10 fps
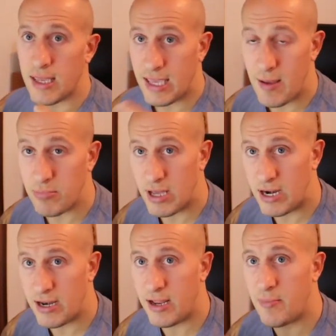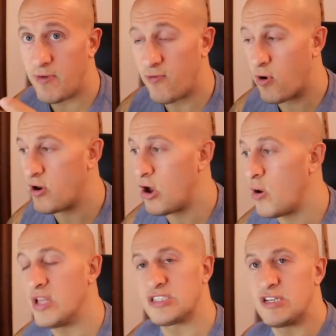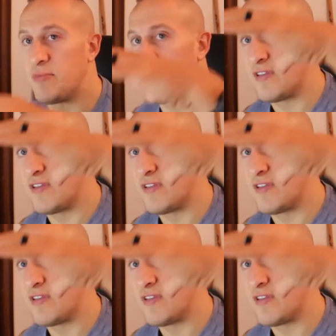keep blending it, and before you know it, it's gonna be